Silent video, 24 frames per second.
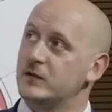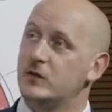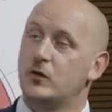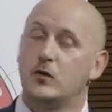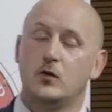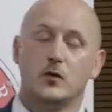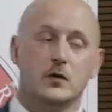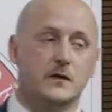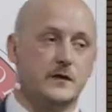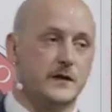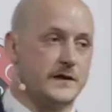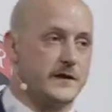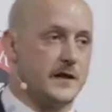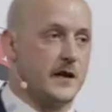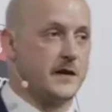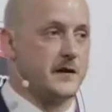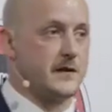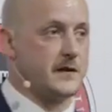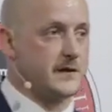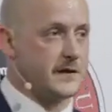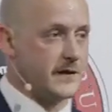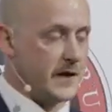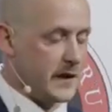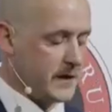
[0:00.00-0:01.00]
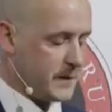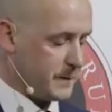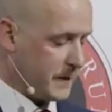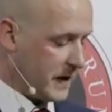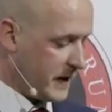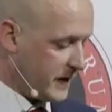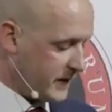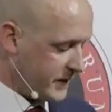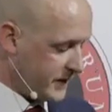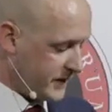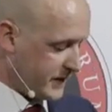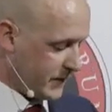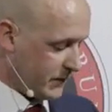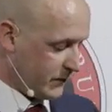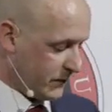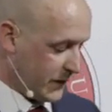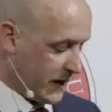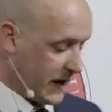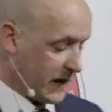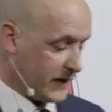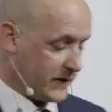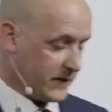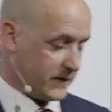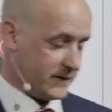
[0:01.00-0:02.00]
all of the suspects that
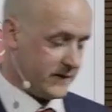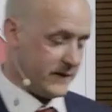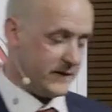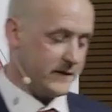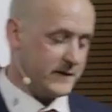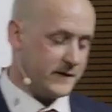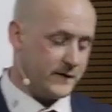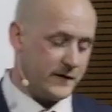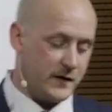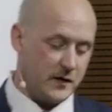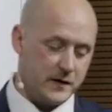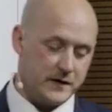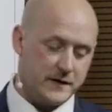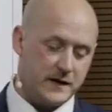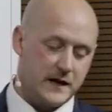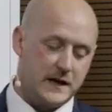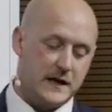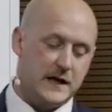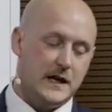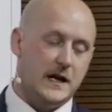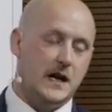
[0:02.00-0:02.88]
we had identified,